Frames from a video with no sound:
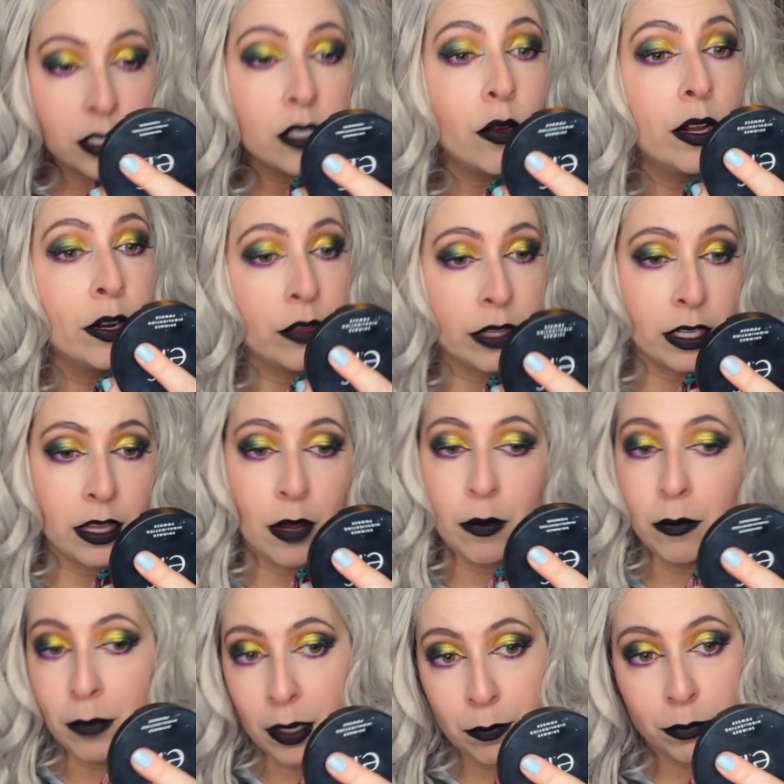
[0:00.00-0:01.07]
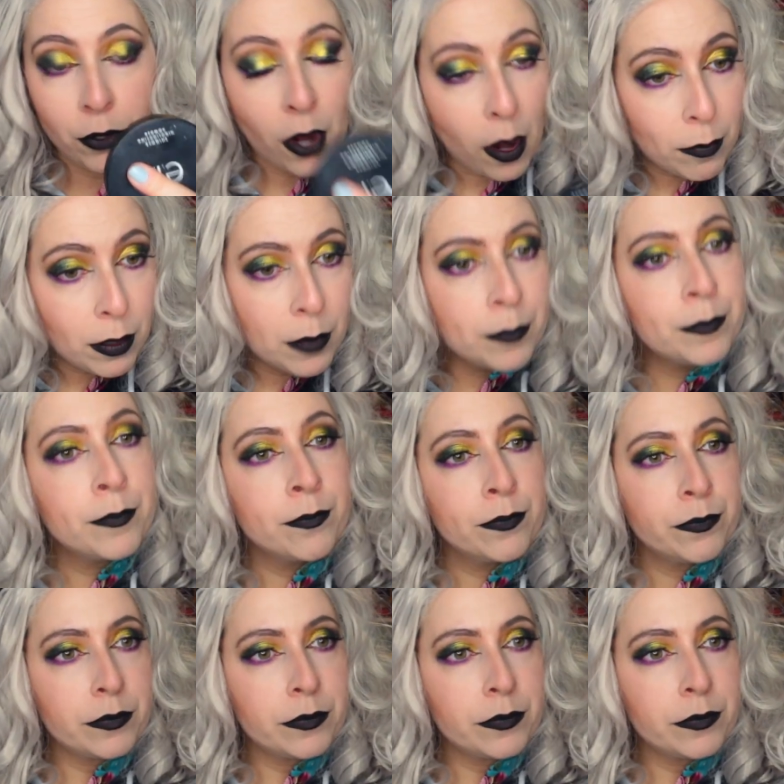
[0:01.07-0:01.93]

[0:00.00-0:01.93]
so I don't think that would be a problem.